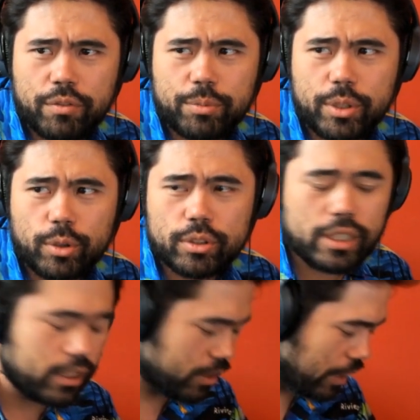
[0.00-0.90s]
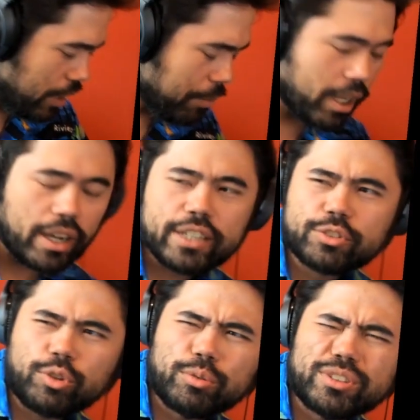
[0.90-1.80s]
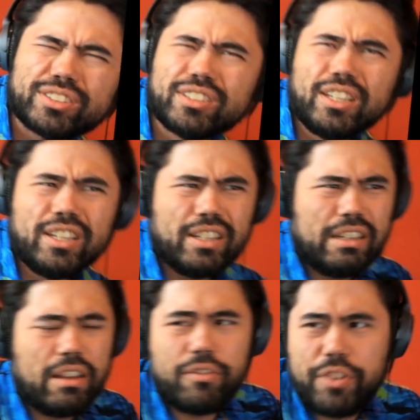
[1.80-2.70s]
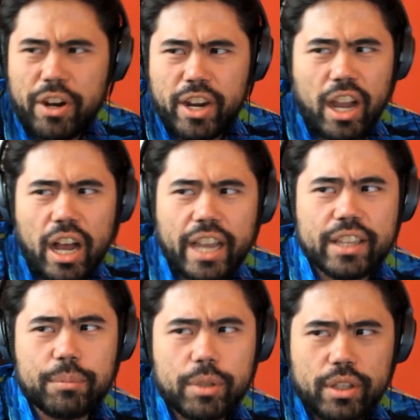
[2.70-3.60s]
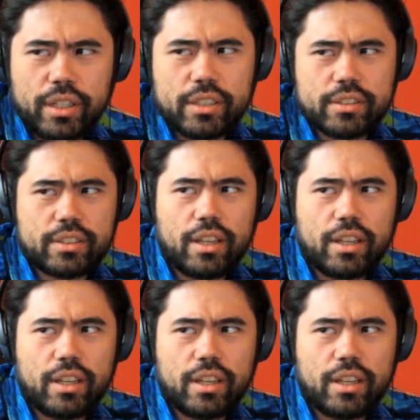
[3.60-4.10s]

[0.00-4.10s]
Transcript: From the old days, because I think my high score was very high in the millions.